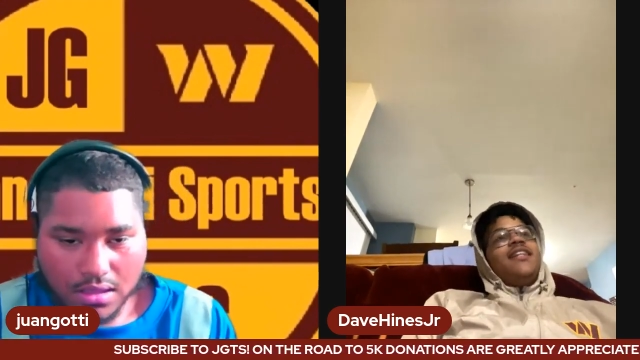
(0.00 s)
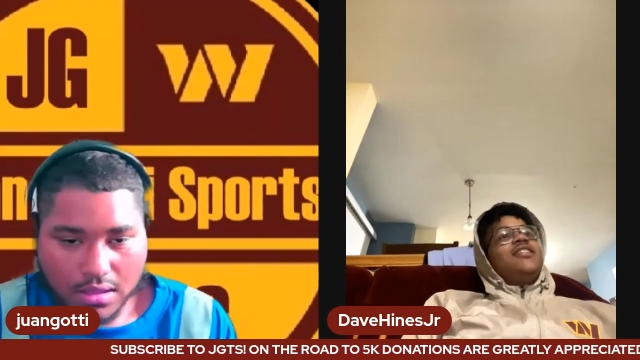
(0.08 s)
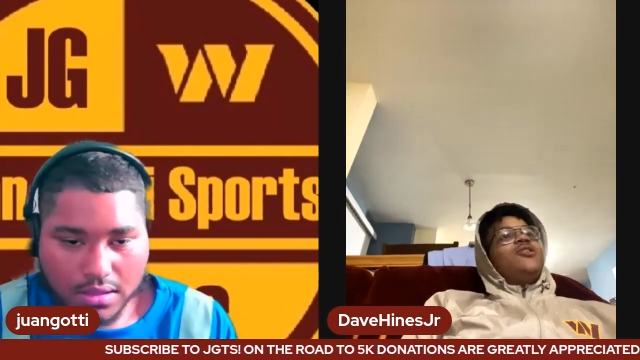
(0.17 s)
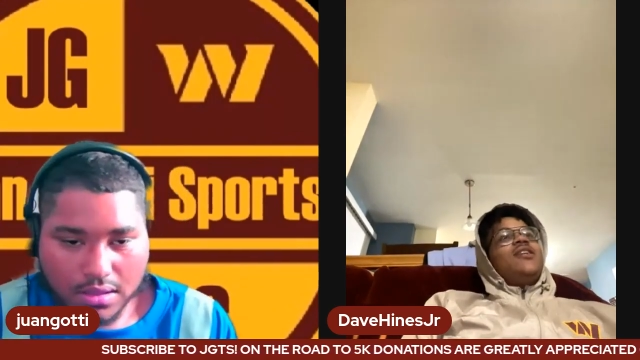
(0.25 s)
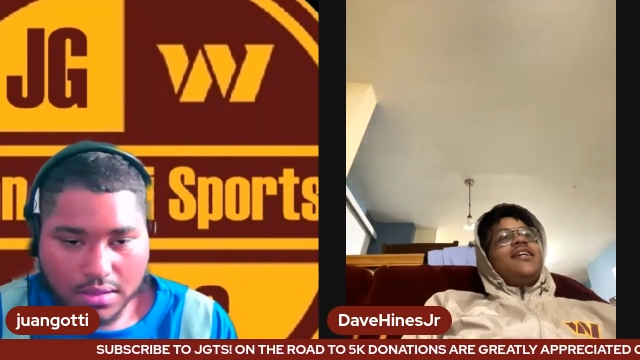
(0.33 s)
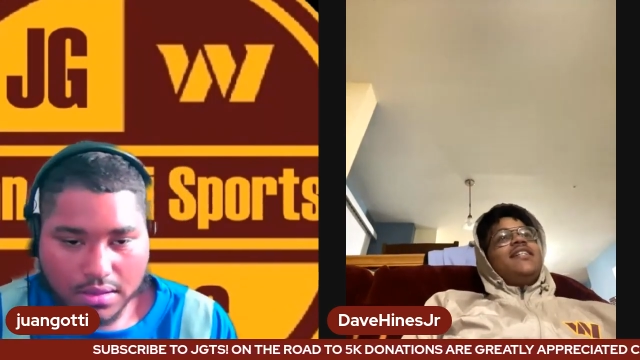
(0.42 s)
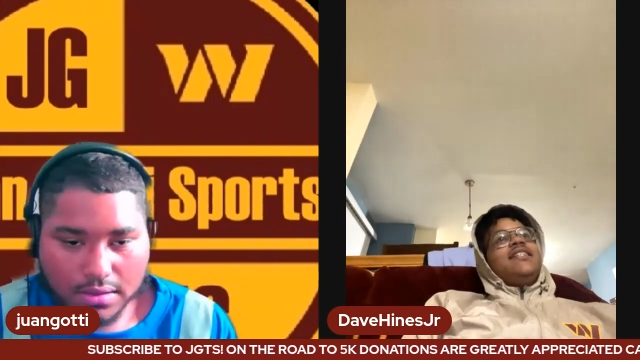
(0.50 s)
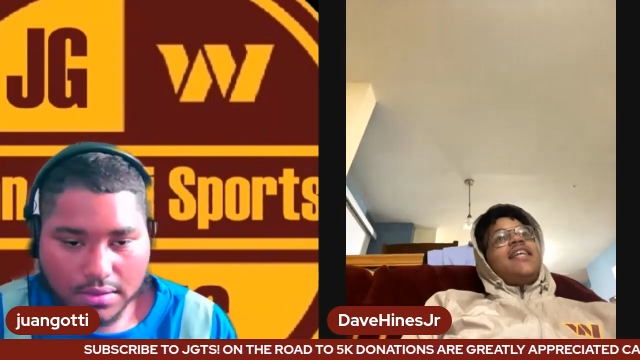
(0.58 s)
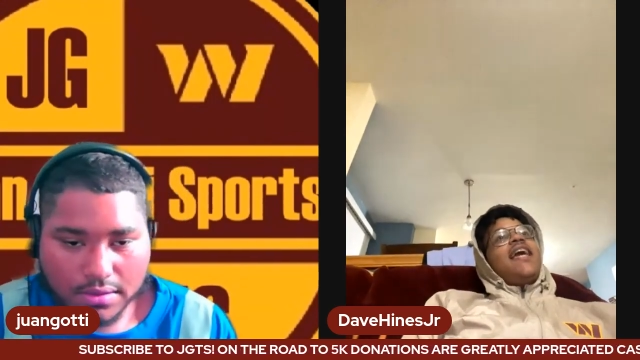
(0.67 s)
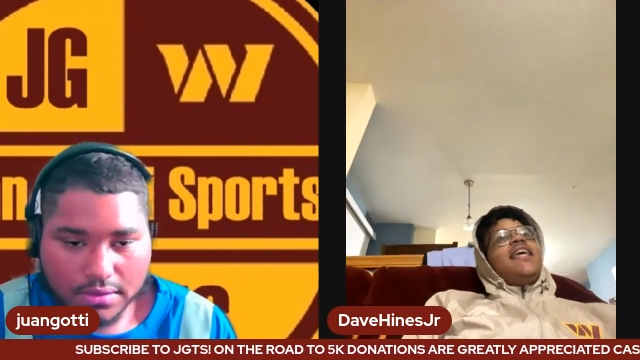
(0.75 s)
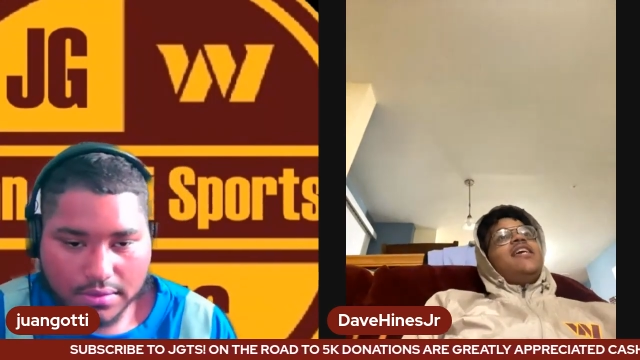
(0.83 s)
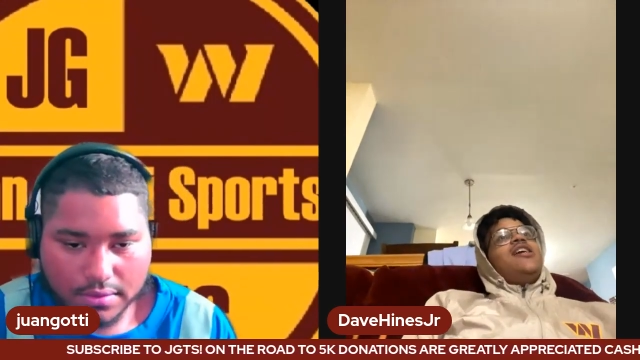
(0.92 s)
Speaker 1: this is only his second
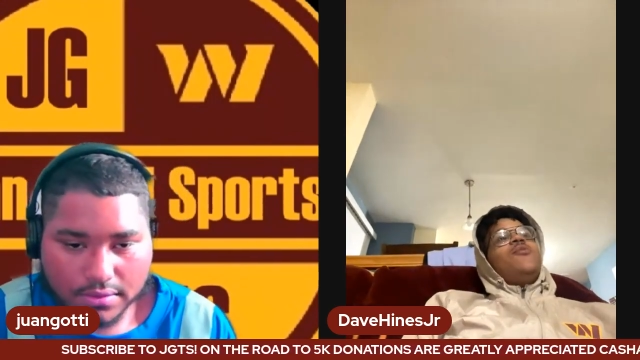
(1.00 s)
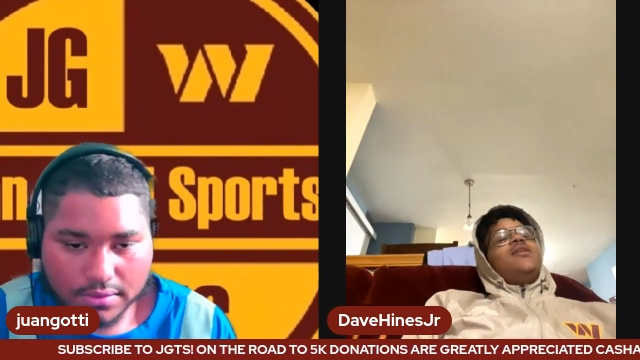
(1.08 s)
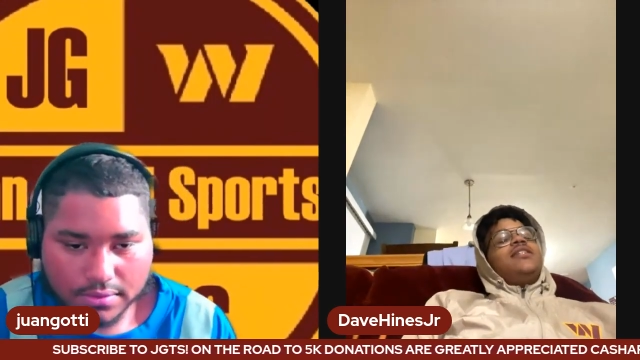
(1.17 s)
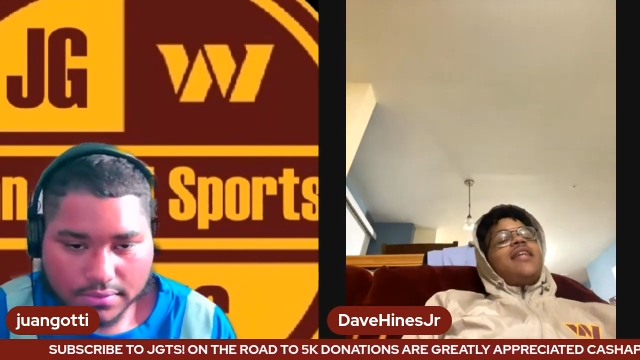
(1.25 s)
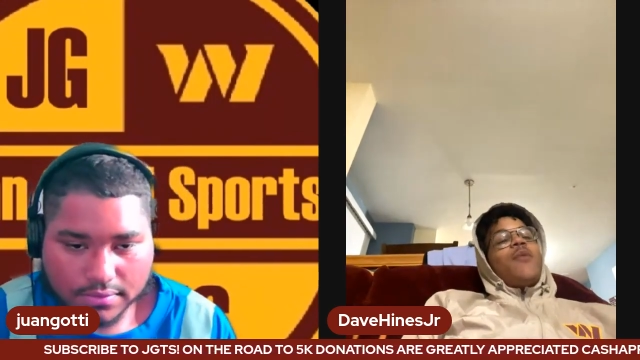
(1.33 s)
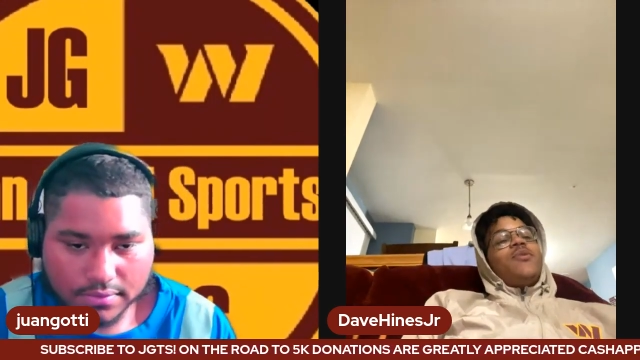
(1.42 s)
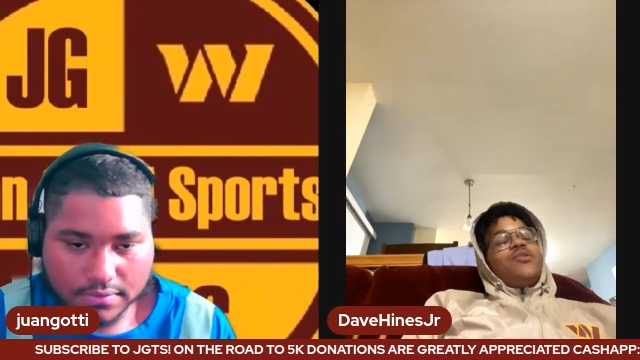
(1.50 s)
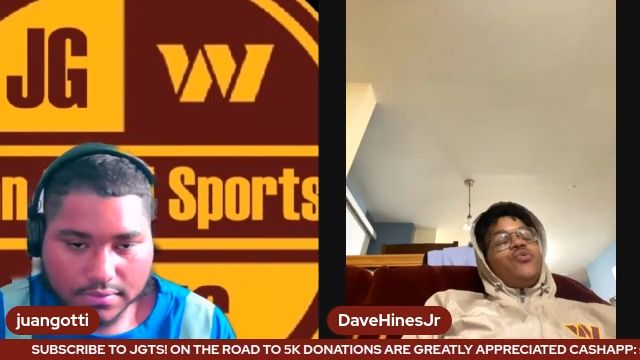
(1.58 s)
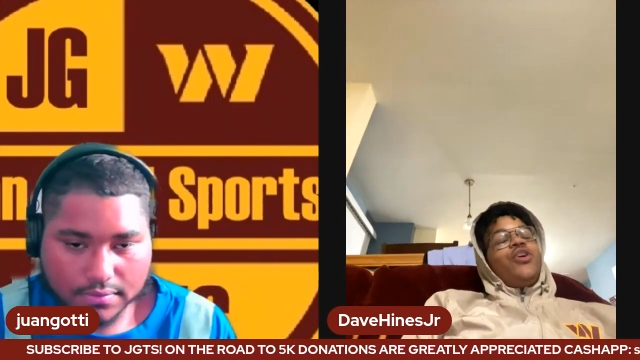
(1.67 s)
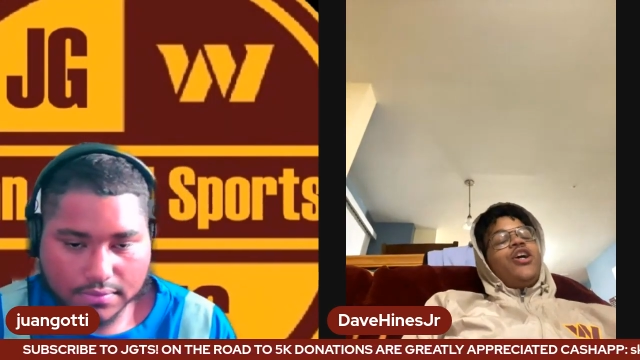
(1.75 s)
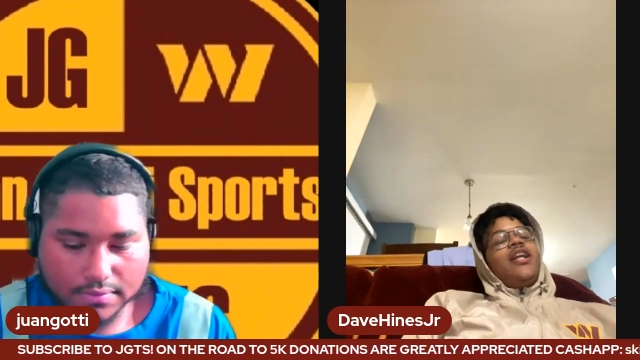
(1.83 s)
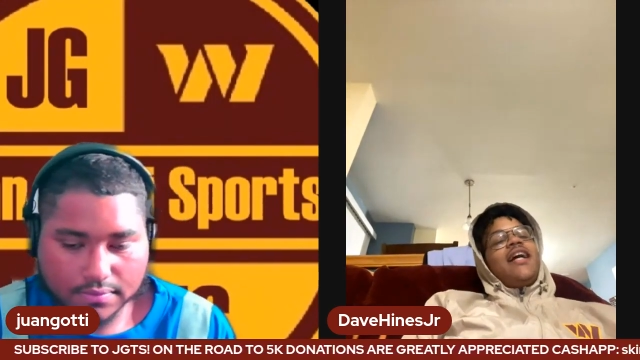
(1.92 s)
year, which that was
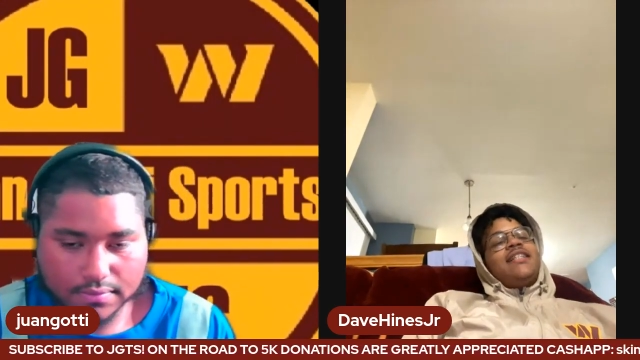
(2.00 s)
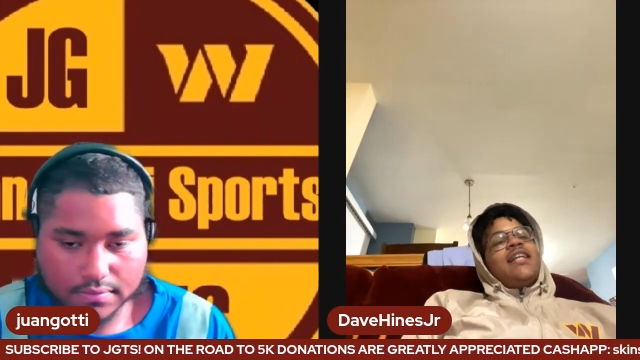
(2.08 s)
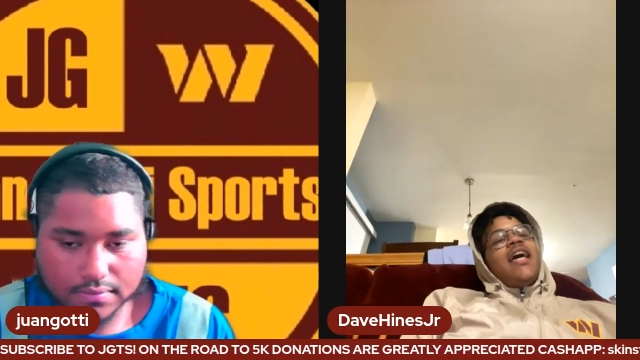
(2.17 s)
really that's